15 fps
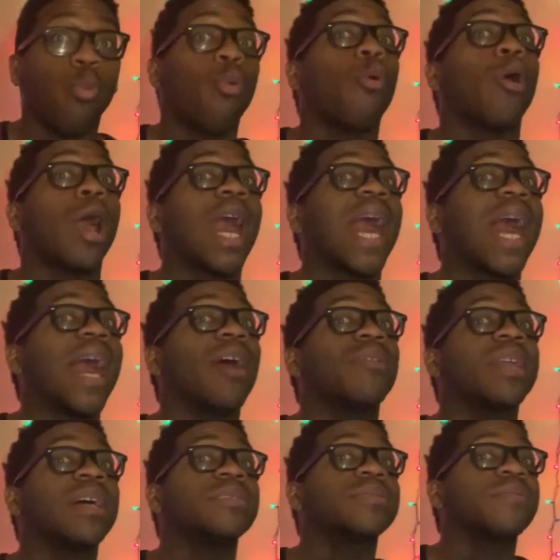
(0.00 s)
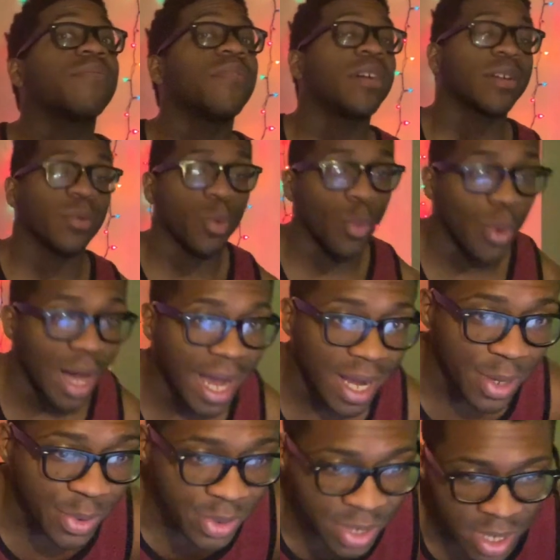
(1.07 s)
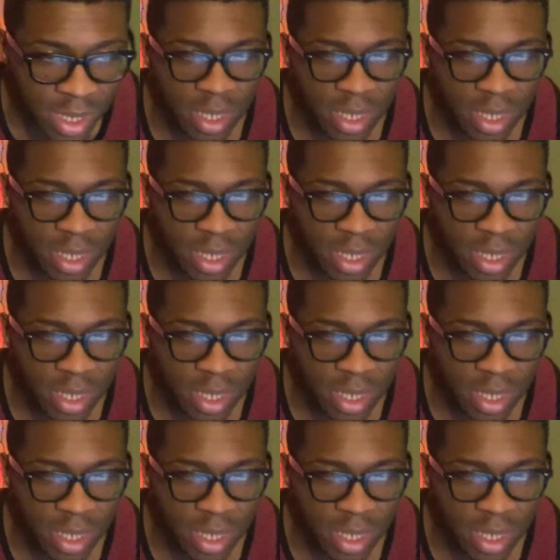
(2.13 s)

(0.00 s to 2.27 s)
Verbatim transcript: wow, that's fucking wild.